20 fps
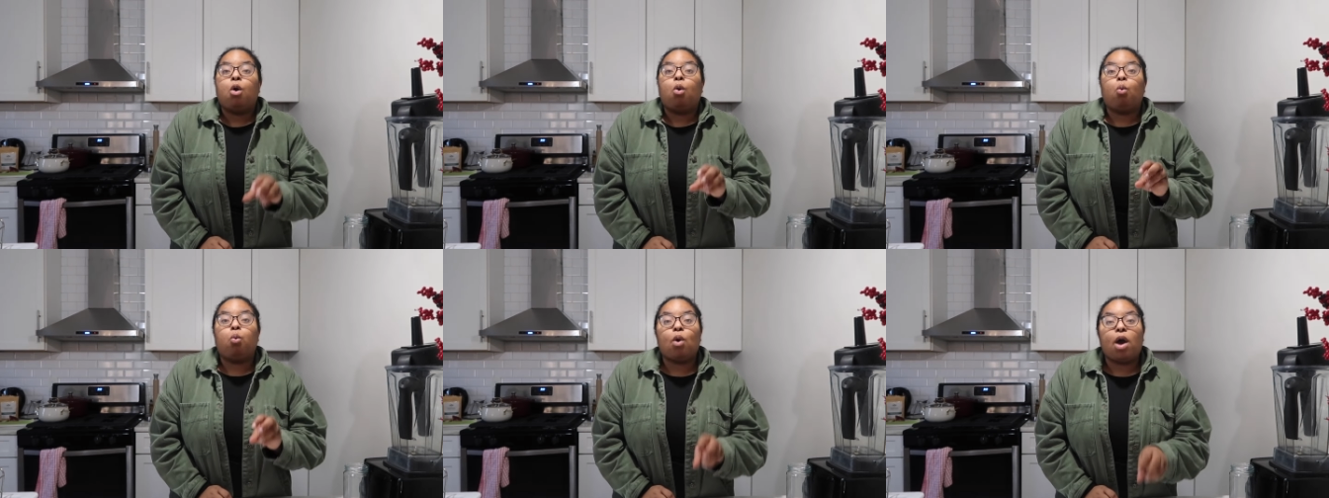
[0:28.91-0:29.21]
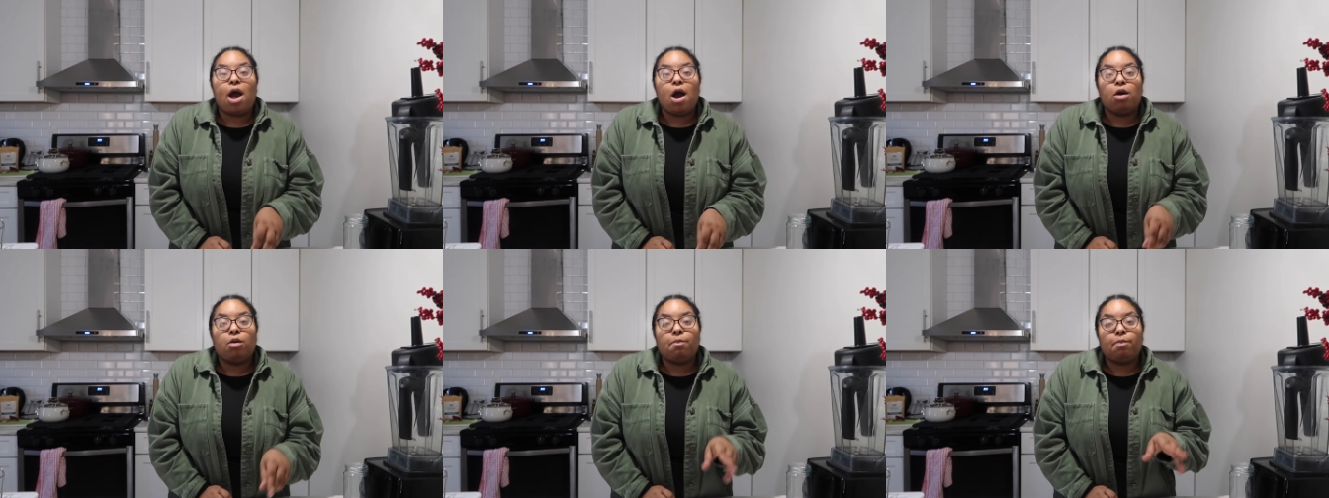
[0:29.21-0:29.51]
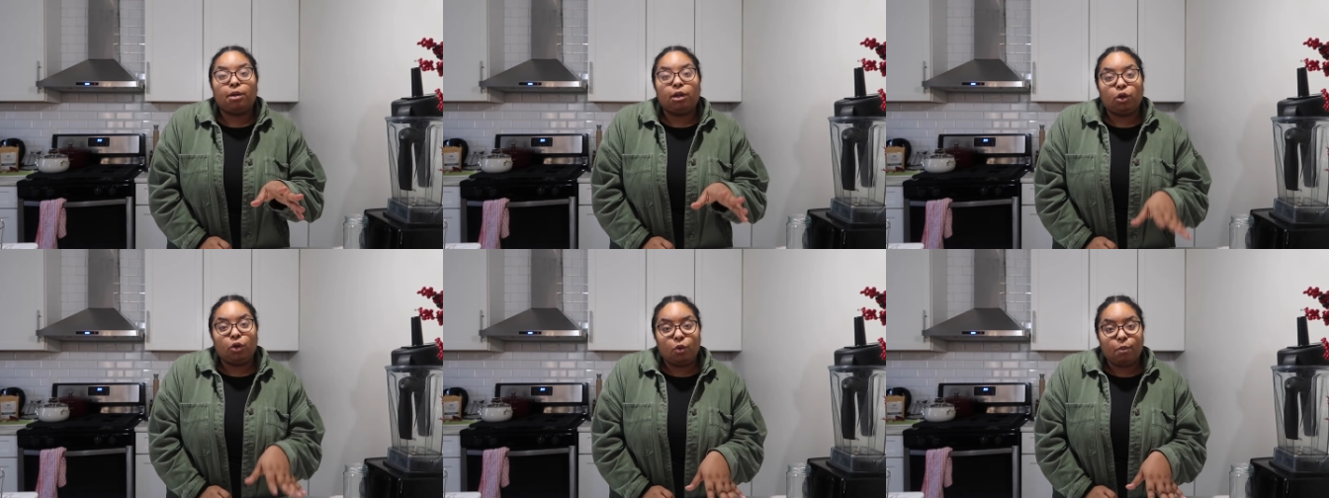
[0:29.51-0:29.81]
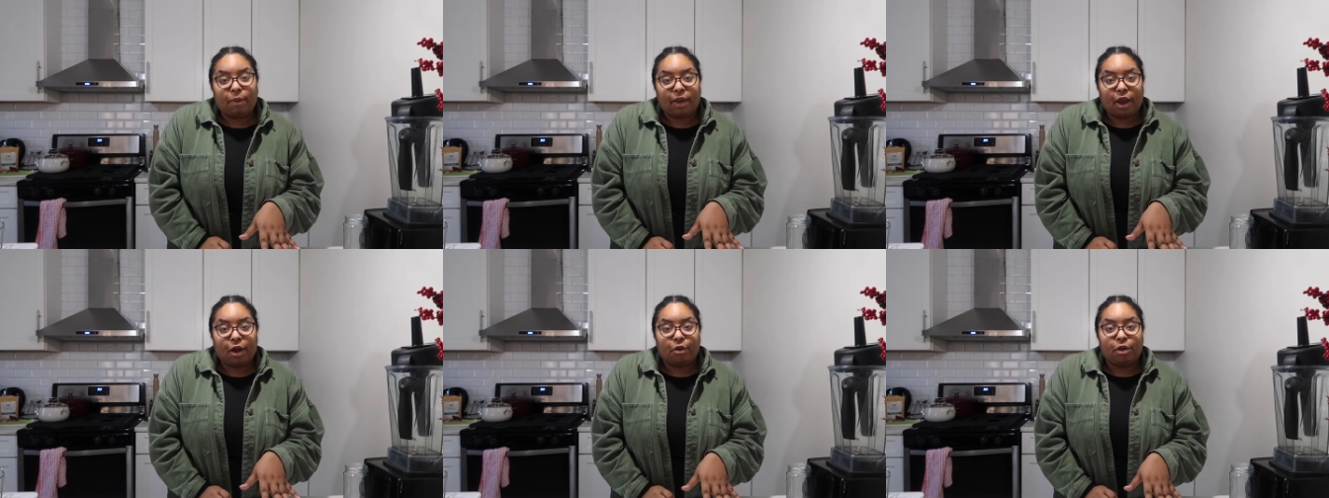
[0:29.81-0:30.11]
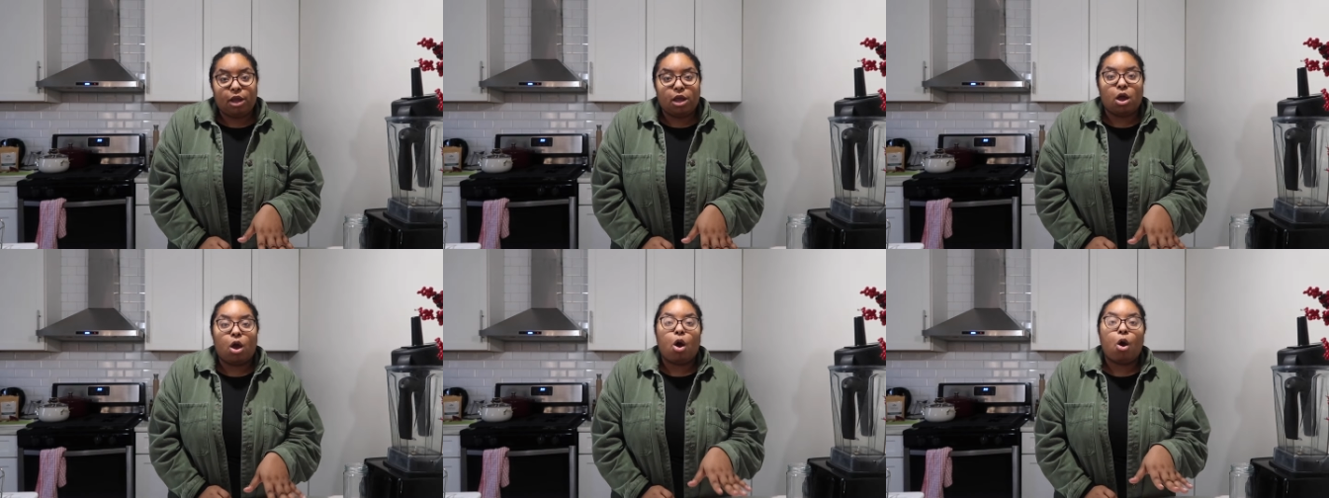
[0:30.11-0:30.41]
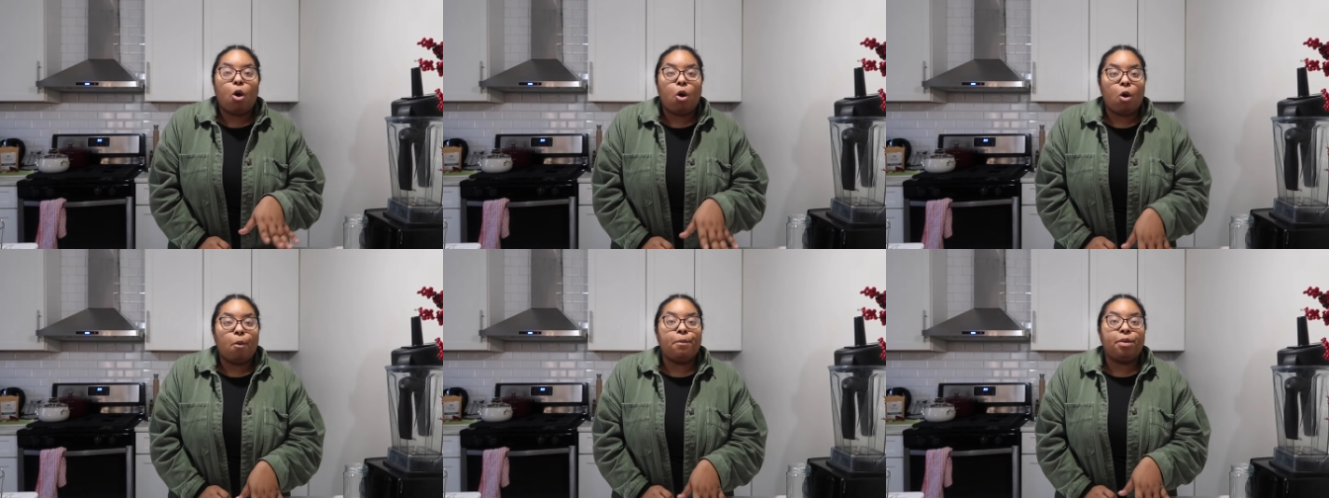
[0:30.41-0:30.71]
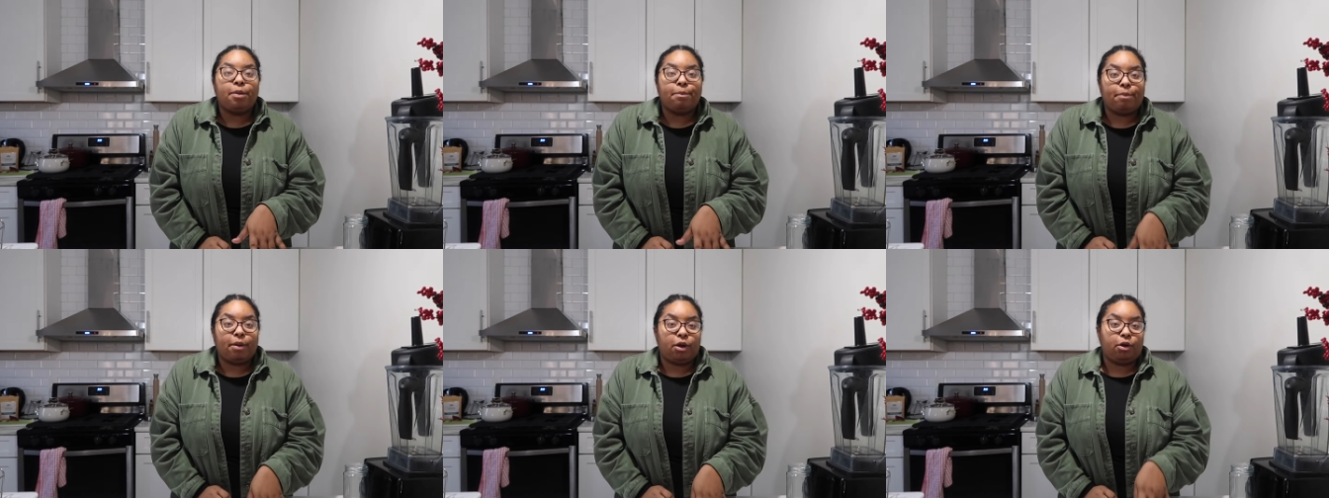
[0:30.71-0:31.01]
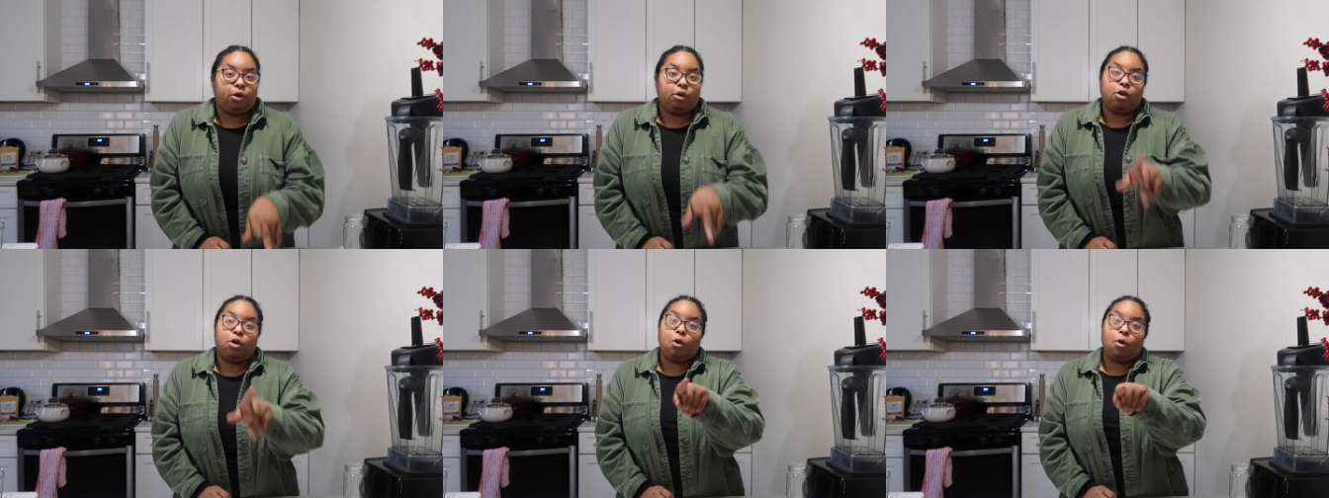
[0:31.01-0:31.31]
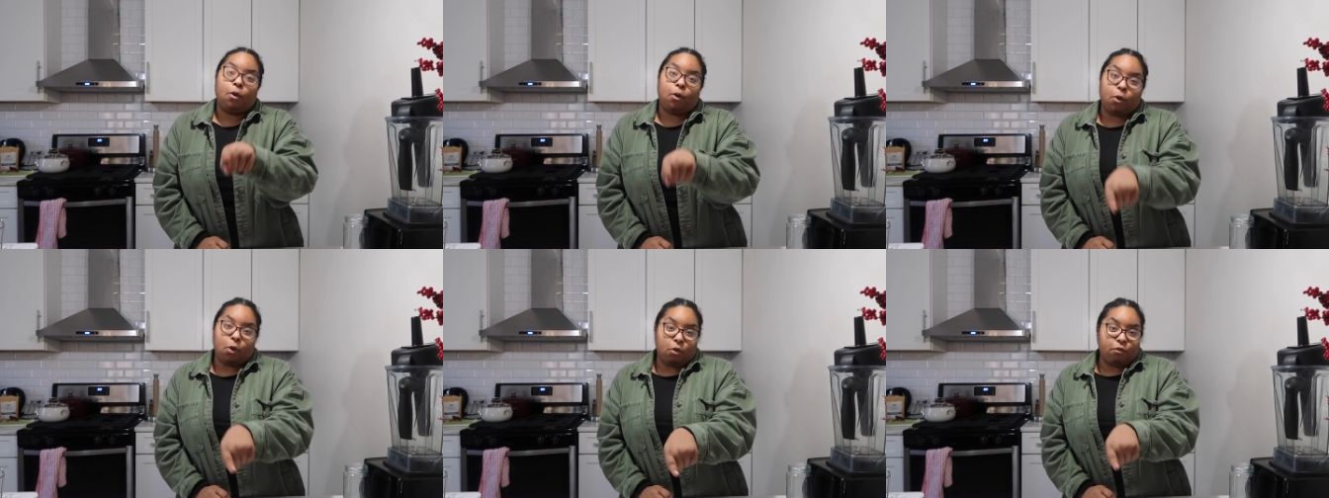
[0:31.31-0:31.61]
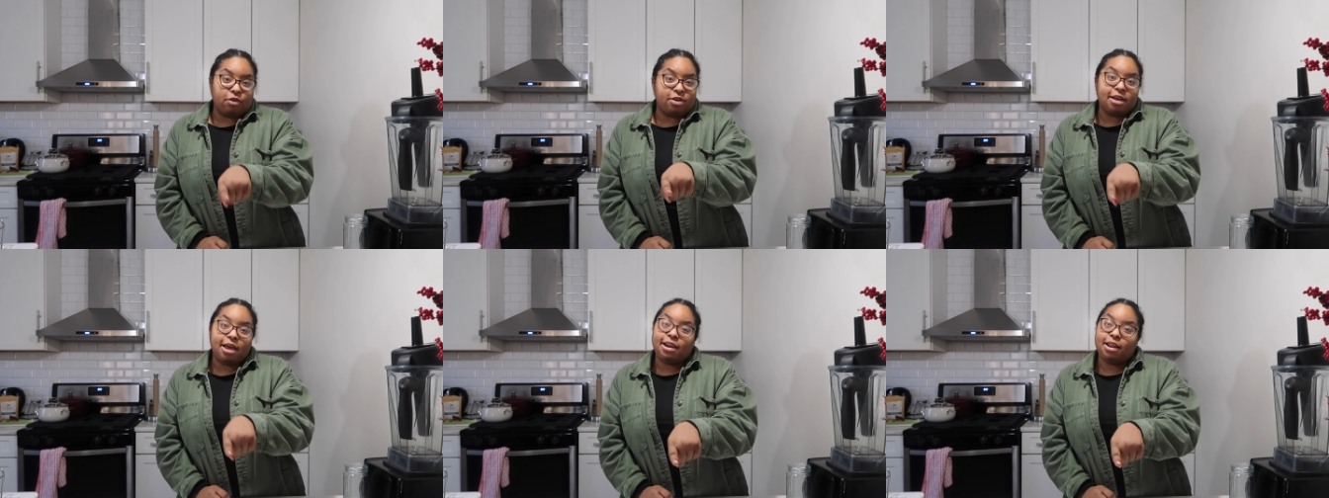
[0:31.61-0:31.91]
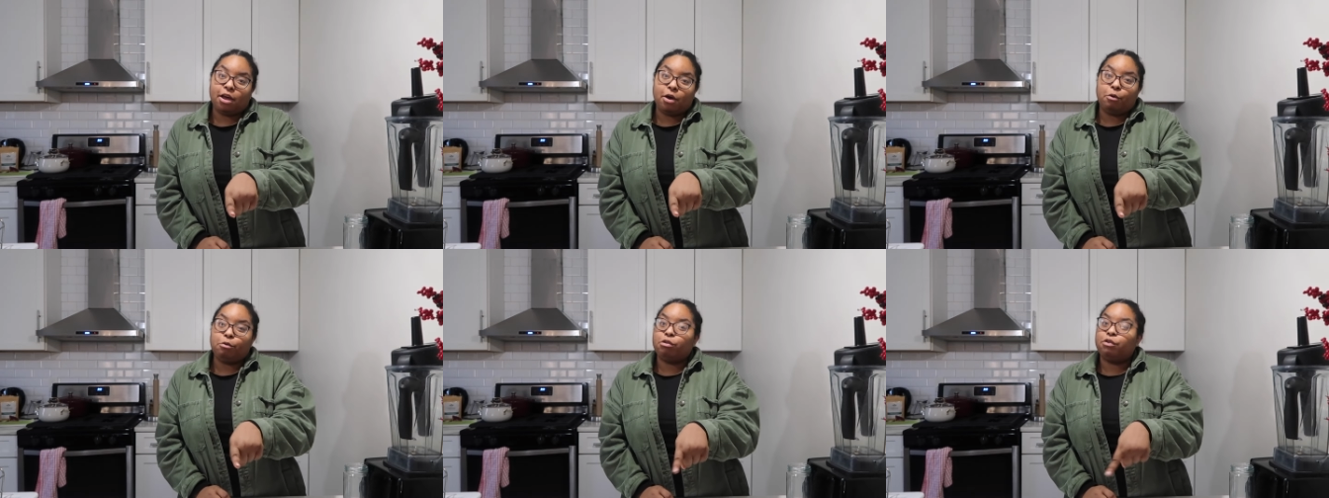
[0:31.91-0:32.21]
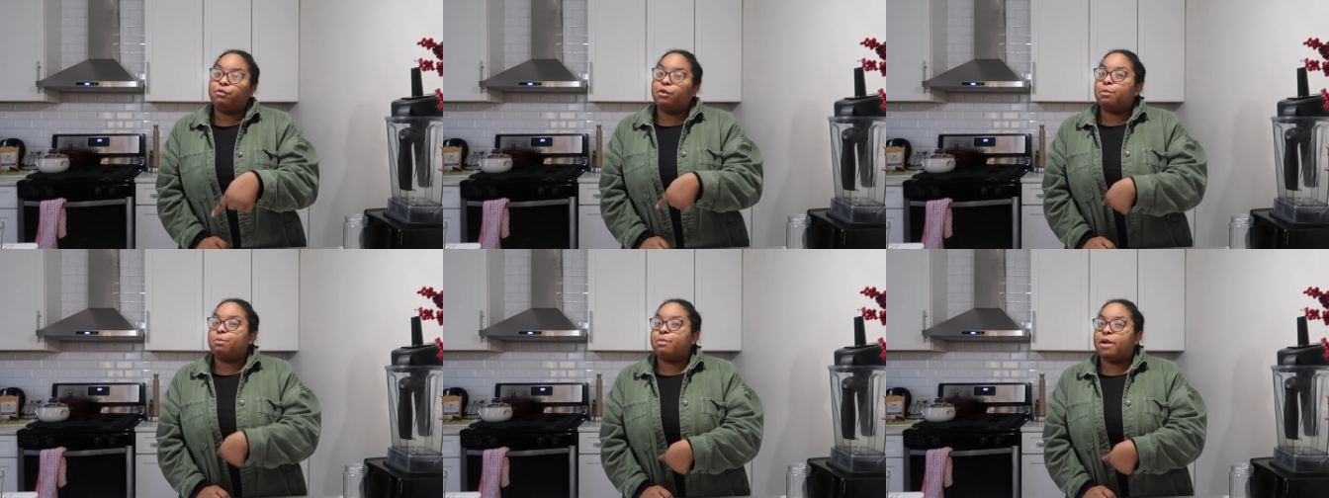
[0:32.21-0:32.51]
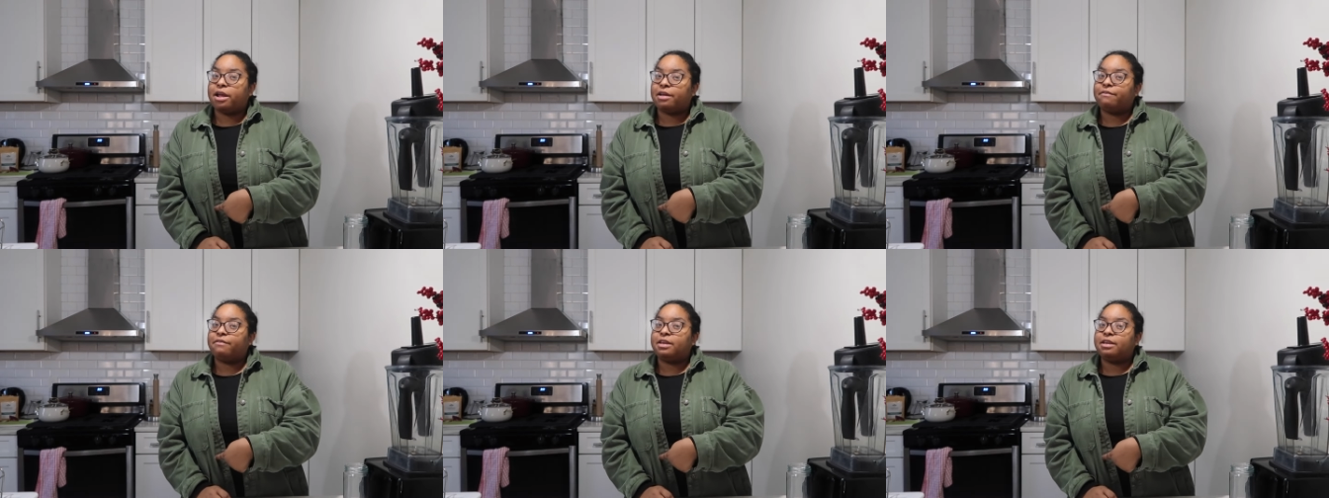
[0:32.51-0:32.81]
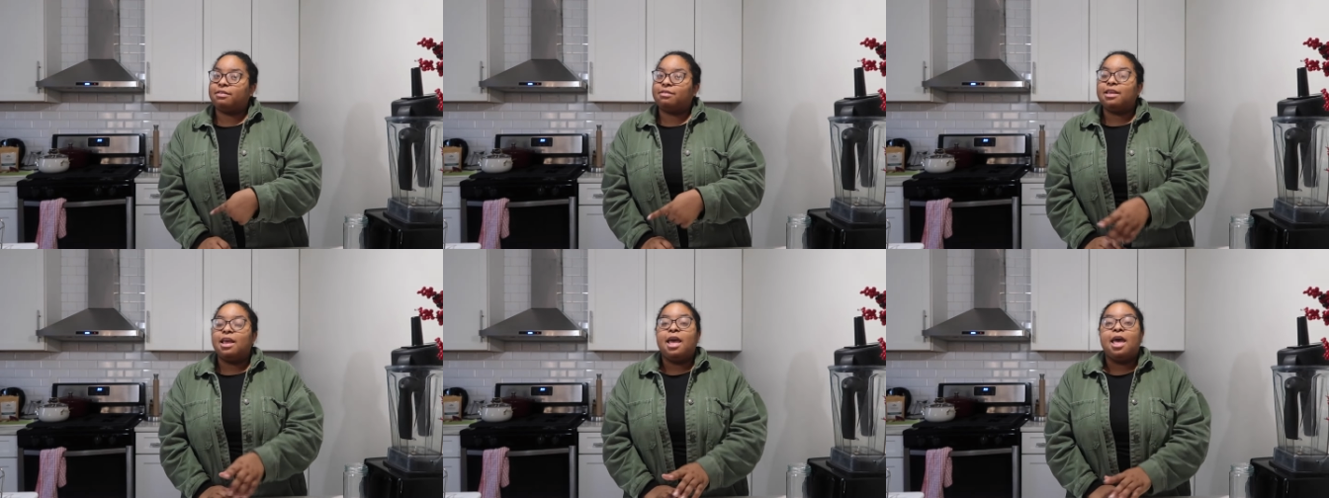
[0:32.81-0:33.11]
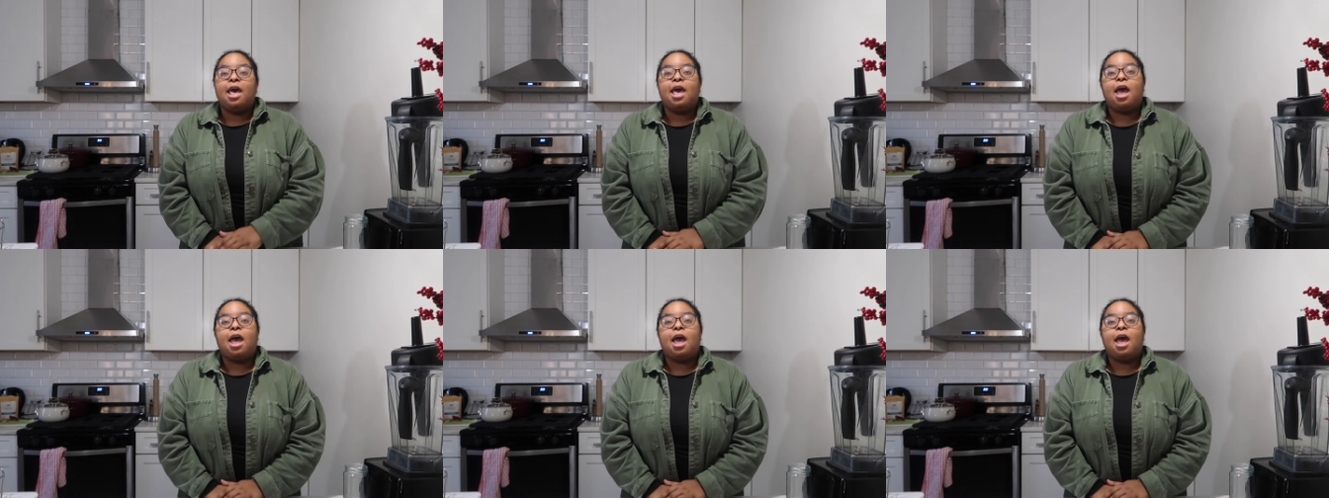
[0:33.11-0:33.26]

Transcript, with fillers: wild blueberry almond butter overnight oats for breakfast